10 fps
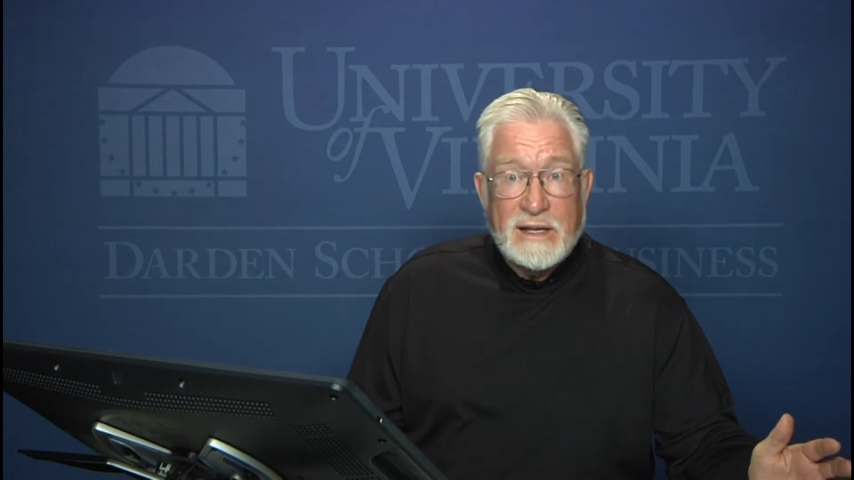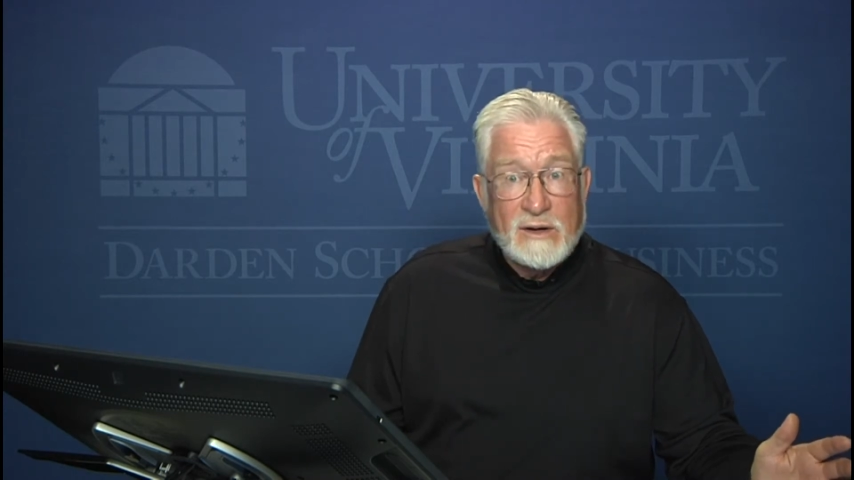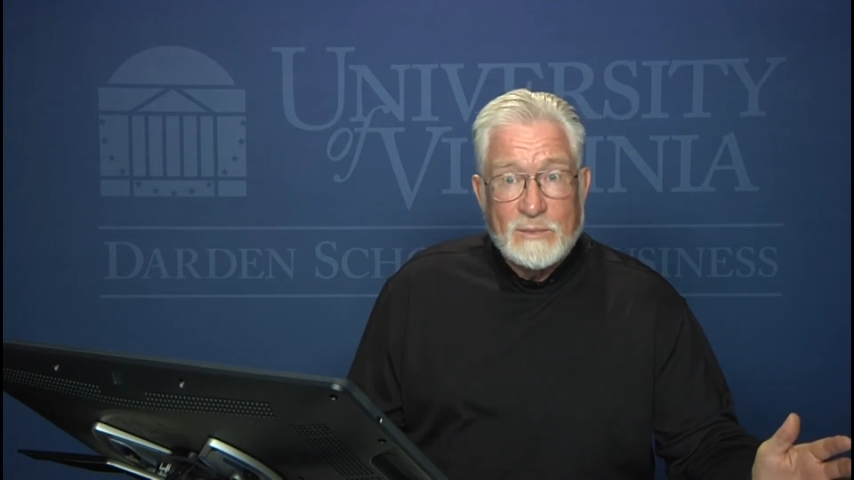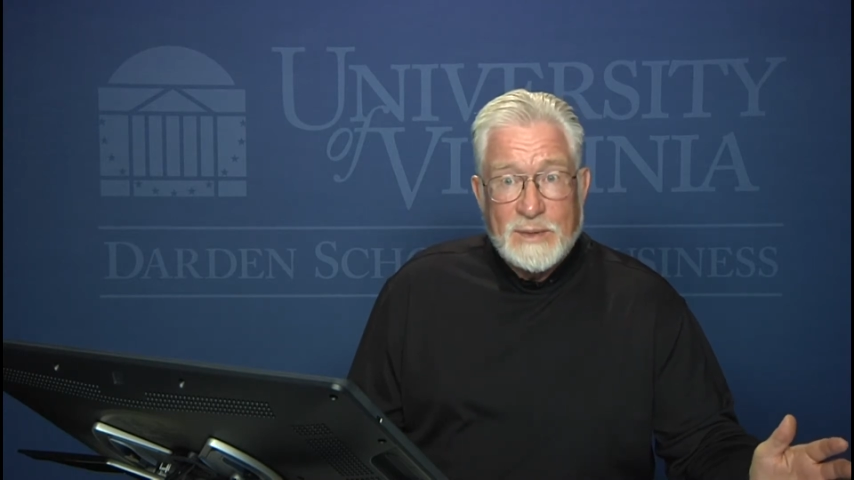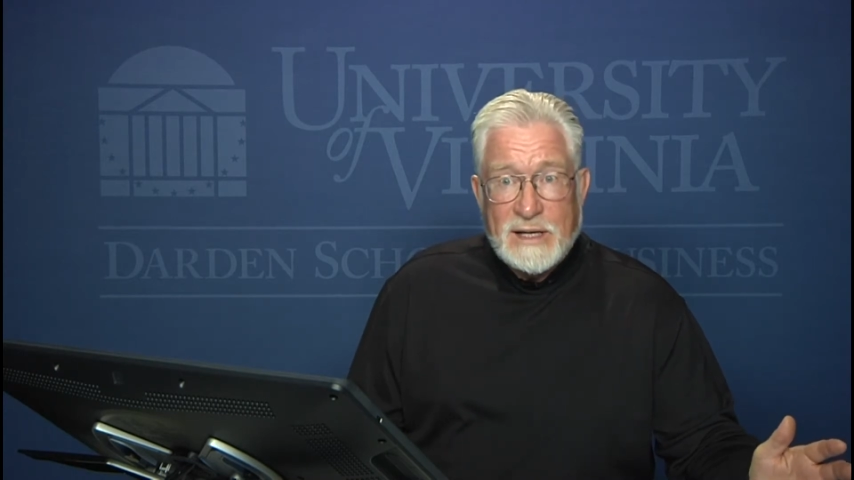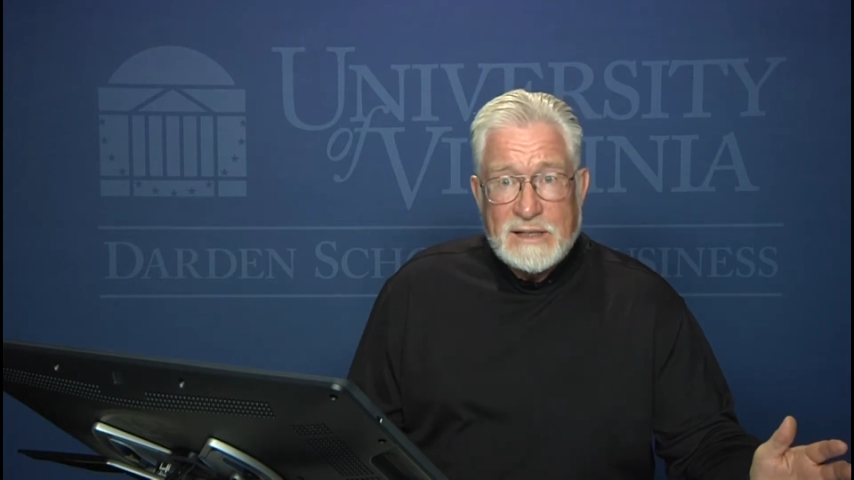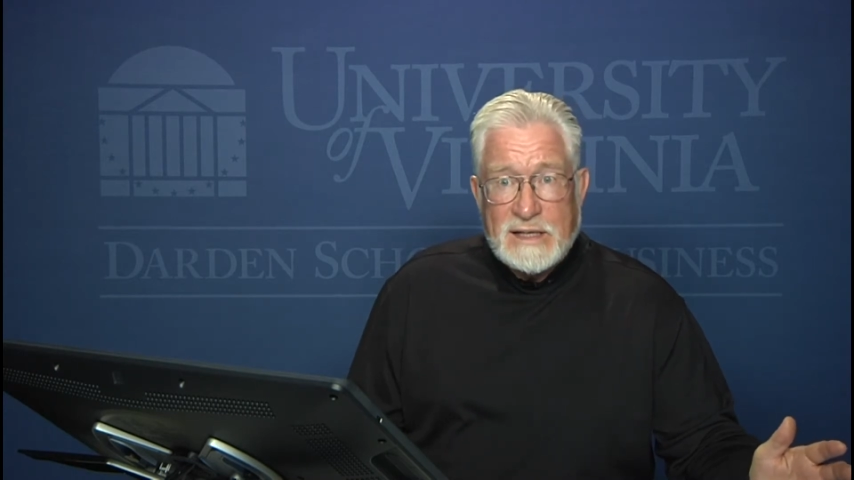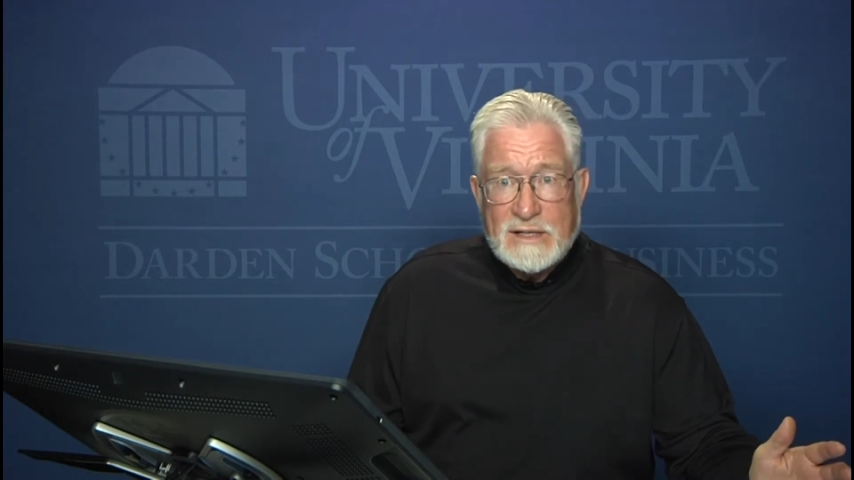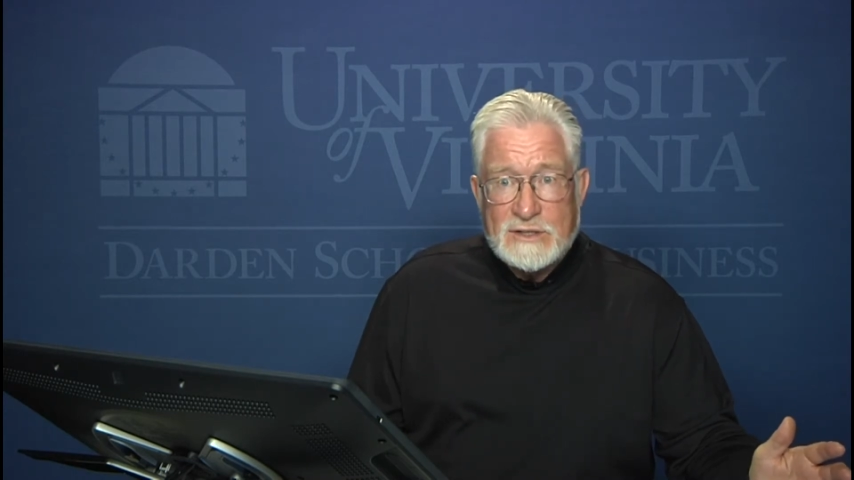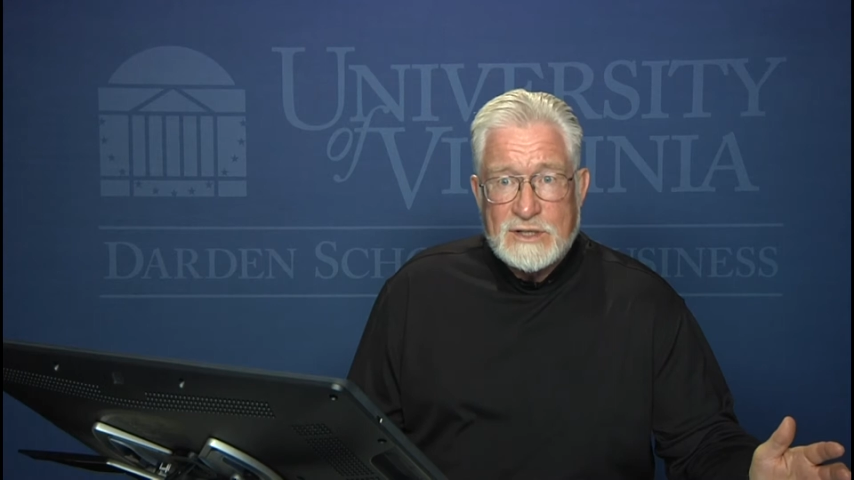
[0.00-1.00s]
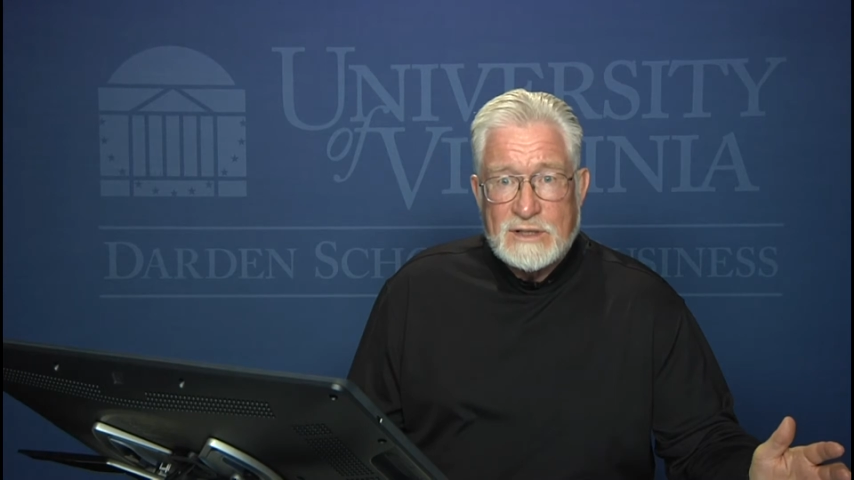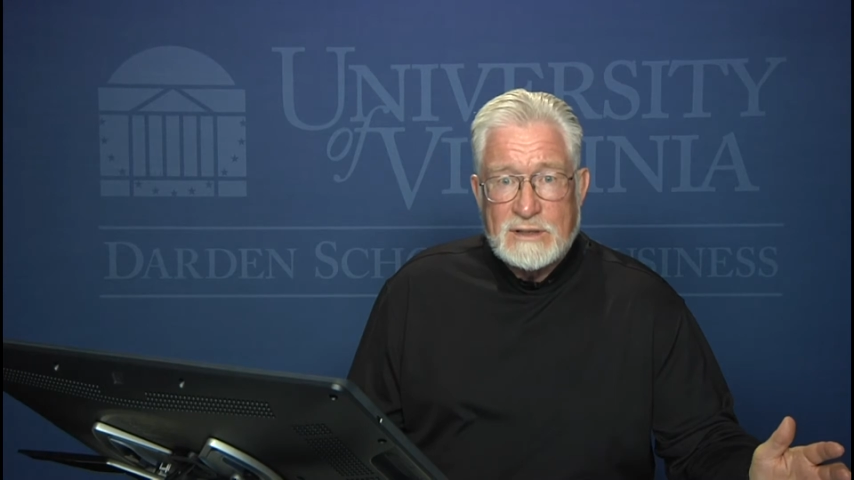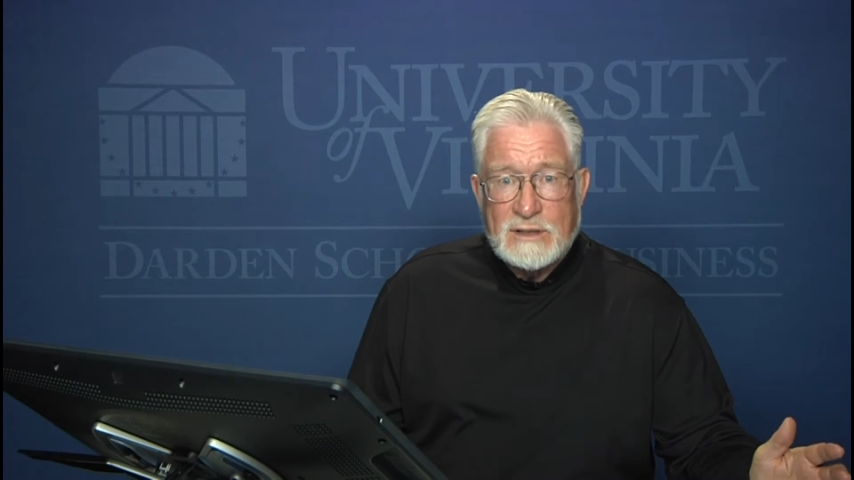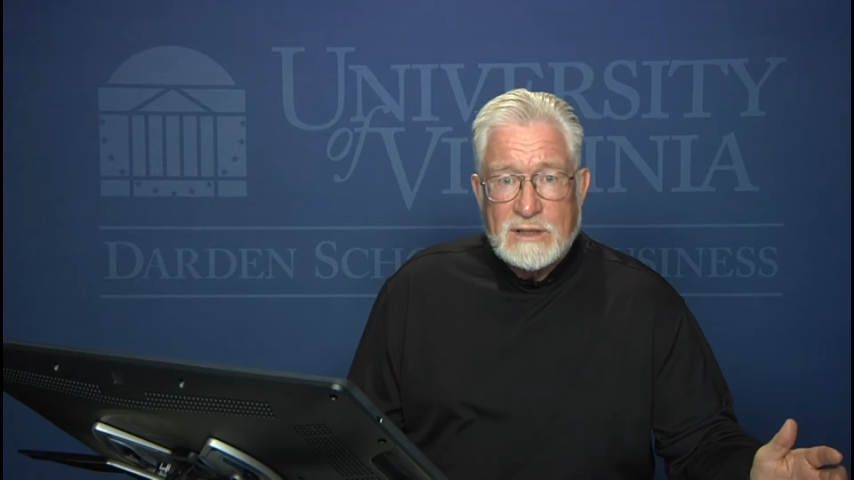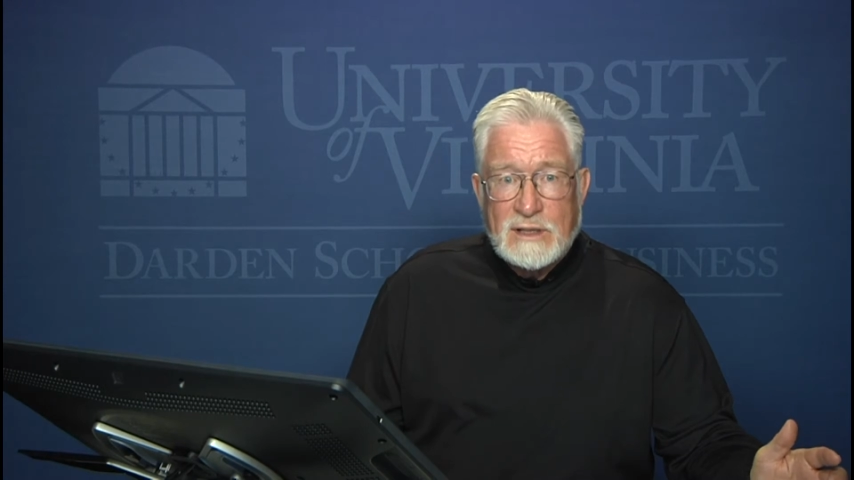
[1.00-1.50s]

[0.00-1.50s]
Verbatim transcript: They don't pay attention.